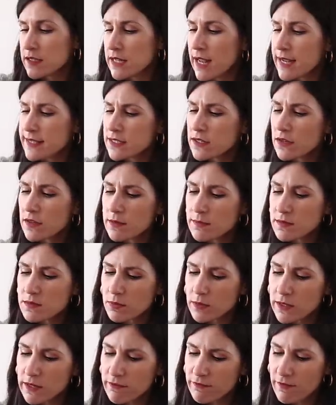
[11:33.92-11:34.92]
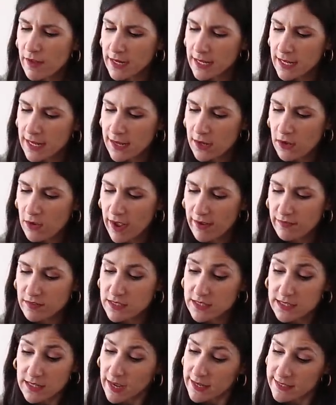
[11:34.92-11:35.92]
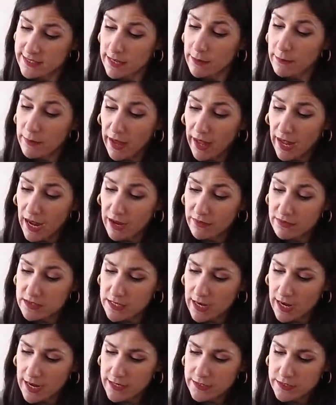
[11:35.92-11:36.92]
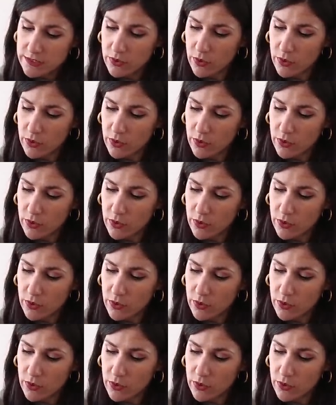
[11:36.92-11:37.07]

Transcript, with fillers: Sizing on them is pretty funny. You have to size up a half size.